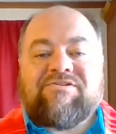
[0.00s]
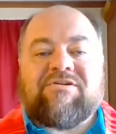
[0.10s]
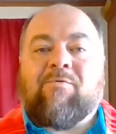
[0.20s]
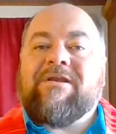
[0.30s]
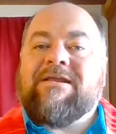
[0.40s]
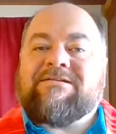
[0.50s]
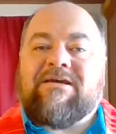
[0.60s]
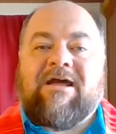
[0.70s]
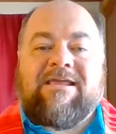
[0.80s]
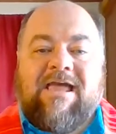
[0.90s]
So we need
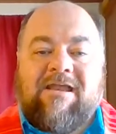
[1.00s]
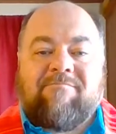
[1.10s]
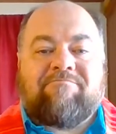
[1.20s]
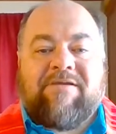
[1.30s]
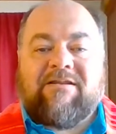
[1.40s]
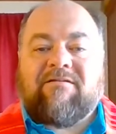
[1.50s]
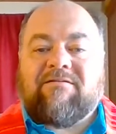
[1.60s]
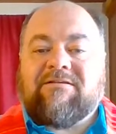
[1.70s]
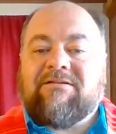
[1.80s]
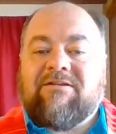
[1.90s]
to, again, be
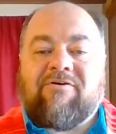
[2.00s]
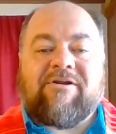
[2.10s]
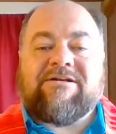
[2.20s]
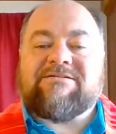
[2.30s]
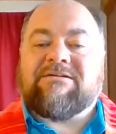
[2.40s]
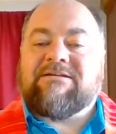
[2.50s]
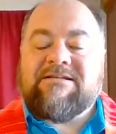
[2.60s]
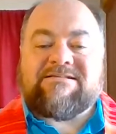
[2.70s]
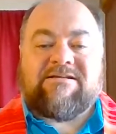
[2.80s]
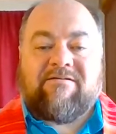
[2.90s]
learning to
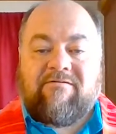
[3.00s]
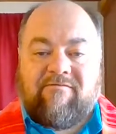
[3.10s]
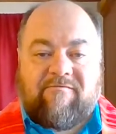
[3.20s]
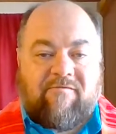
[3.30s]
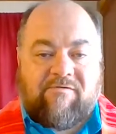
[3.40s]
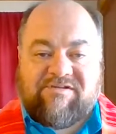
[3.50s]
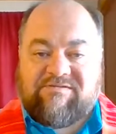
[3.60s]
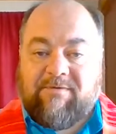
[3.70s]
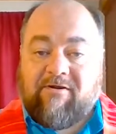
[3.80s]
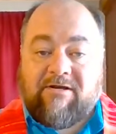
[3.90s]
listen for the
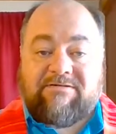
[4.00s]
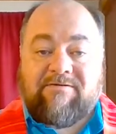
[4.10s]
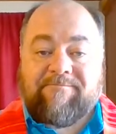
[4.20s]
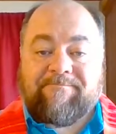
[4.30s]
Spirit.